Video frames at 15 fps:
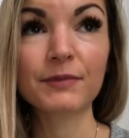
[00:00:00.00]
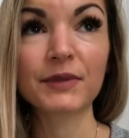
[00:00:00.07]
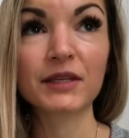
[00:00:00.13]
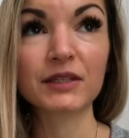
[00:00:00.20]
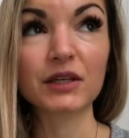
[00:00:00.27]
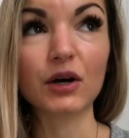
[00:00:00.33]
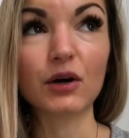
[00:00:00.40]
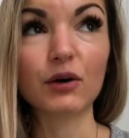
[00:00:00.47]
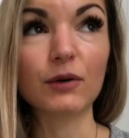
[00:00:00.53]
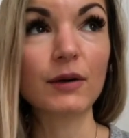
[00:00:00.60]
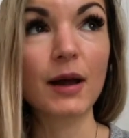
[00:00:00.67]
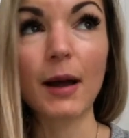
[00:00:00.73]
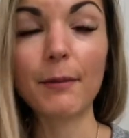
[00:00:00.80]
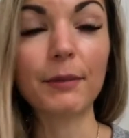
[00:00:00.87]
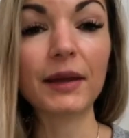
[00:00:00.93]
So
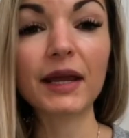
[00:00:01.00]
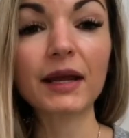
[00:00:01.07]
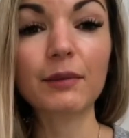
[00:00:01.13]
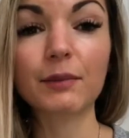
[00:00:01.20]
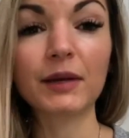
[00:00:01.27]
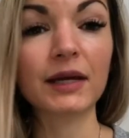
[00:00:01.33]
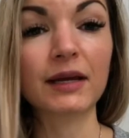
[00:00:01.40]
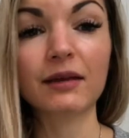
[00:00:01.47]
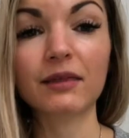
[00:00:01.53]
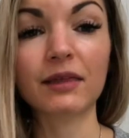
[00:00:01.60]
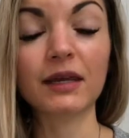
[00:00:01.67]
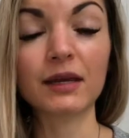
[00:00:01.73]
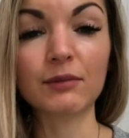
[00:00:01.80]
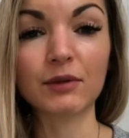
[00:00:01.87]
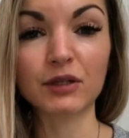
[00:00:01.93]
a big
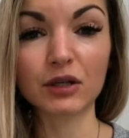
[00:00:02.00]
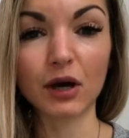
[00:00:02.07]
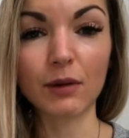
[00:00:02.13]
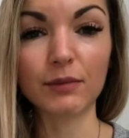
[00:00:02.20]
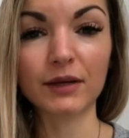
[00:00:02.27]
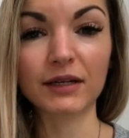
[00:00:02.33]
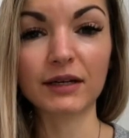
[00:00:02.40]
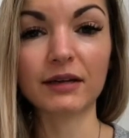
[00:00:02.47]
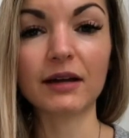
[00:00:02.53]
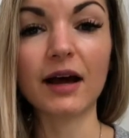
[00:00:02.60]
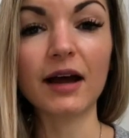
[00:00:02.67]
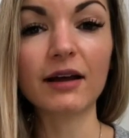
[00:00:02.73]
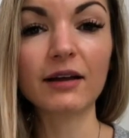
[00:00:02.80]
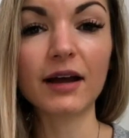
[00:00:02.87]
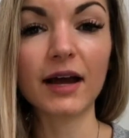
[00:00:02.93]
theme and topic that
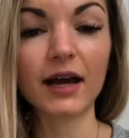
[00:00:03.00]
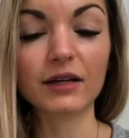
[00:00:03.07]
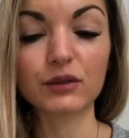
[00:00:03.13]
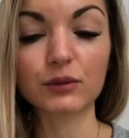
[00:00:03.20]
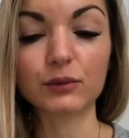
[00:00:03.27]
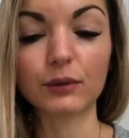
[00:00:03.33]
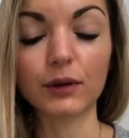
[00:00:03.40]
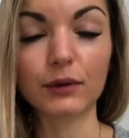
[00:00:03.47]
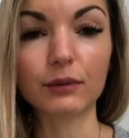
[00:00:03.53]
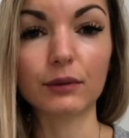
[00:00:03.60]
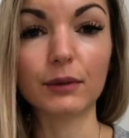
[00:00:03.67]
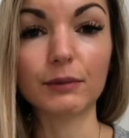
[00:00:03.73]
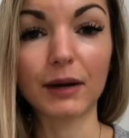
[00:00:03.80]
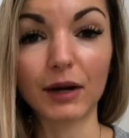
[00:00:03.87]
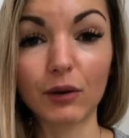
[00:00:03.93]
I had to work through
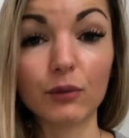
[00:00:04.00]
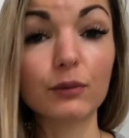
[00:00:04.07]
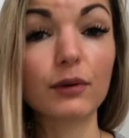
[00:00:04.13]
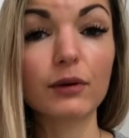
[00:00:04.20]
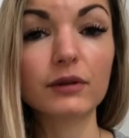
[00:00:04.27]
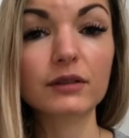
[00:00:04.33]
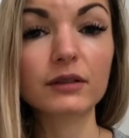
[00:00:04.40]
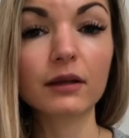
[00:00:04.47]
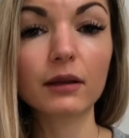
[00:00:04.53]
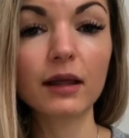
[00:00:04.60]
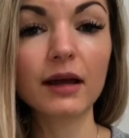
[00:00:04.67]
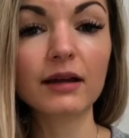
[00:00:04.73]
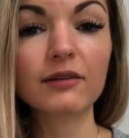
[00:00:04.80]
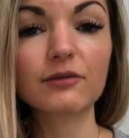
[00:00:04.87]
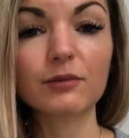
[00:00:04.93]
in my own personal
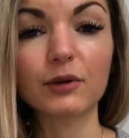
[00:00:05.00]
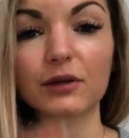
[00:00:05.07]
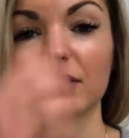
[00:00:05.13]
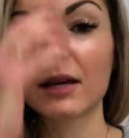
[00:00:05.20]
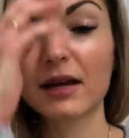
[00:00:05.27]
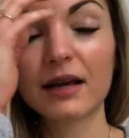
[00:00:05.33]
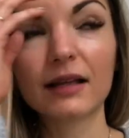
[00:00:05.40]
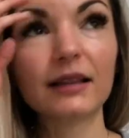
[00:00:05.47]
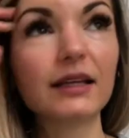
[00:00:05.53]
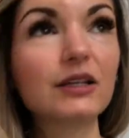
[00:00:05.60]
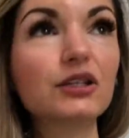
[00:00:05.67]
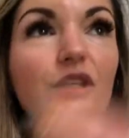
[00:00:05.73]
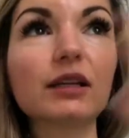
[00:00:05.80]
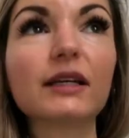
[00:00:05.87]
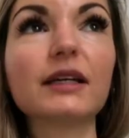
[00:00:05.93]
life, but
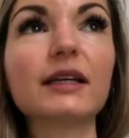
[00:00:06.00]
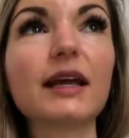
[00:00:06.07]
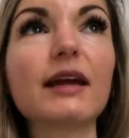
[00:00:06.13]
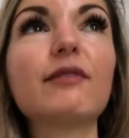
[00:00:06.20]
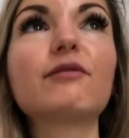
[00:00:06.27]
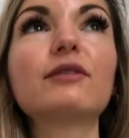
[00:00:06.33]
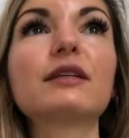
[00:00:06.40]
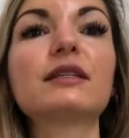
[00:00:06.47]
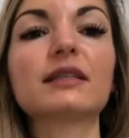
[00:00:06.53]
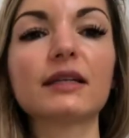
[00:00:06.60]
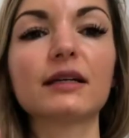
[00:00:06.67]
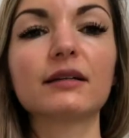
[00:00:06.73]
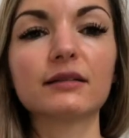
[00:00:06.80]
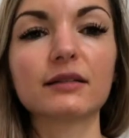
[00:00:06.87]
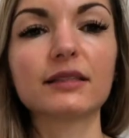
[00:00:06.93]
literally in every
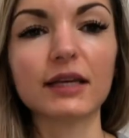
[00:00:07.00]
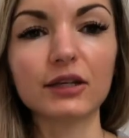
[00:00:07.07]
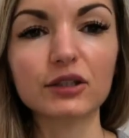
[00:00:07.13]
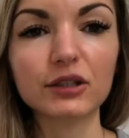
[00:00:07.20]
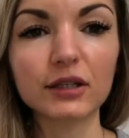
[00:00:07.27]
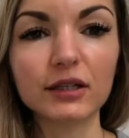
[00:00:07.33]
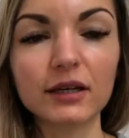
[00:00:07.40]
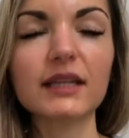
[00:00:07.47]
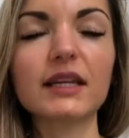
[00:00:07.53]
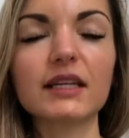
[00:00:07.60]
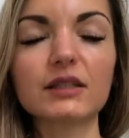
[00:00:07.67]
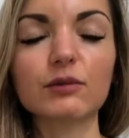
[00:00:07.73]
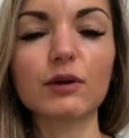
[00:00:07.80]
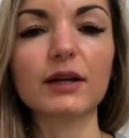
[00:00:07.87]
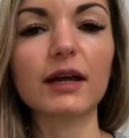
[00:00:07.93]
single session,
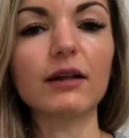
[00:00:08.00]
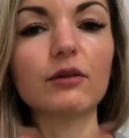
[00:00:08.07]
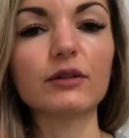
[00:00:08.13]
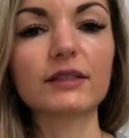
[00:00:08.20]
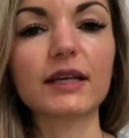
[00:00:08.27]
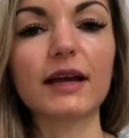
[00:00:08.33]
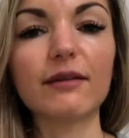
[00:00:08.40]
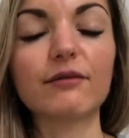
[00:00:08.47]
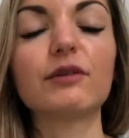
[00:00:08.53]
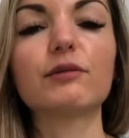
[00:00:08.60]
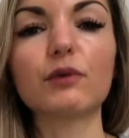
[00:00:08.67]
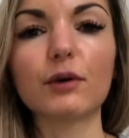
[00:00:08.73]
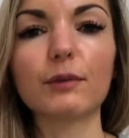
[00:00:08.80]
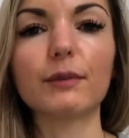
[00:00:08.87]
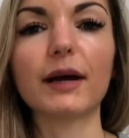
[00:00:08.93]
that's what holds
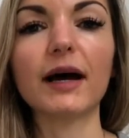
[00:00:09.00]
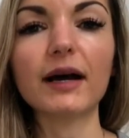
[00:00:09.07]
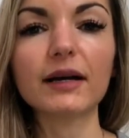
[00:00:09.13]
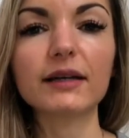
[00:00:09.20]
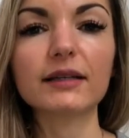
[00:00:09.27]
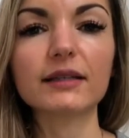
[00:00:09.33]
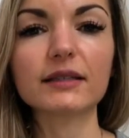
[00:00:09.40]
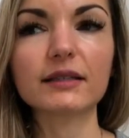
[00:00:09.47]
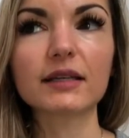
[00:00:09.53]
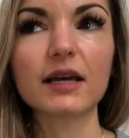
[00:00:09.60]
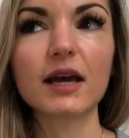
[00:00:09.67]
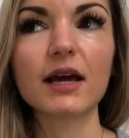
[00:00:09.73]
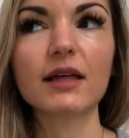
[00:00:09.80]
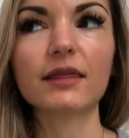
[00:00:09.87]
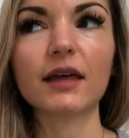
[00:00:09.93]
everyone back, is
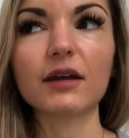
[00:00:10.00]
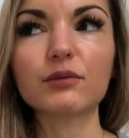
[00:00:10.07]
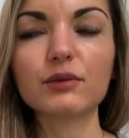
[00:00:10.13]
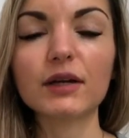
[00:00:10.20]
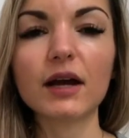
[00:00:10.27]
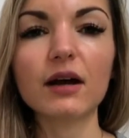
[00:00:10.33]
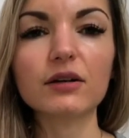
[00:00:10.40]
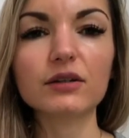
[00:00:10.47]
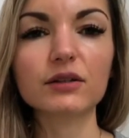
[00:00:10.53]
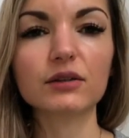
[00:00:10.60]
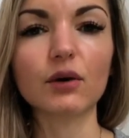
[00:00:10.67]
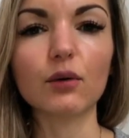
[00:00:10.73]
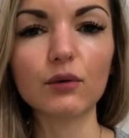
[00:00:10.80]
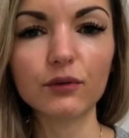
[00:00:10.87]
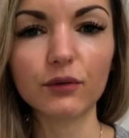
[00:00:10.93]
that we are
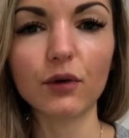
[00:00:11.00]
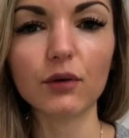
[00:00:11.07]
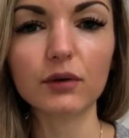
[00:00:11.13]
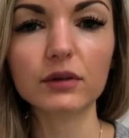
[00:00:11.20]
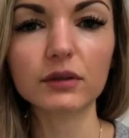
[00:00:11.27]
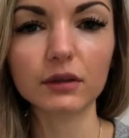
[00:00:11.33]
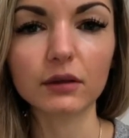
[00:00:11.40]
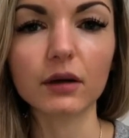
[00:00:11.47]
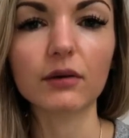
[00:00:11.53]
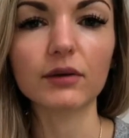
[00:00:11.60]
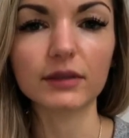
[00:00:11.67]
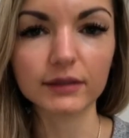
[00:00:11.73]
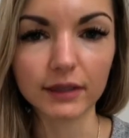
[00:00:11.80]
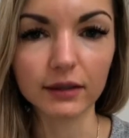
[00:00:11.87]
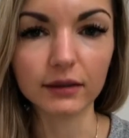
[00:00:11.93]
so focused on
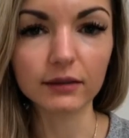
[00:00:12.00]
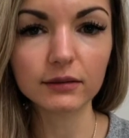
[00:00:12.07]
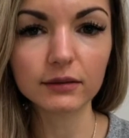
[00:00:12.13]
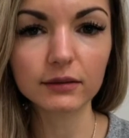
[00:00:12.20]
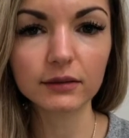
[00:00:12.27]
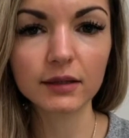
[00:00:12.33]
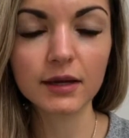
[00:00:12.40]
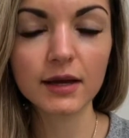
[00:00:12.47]
ourselves,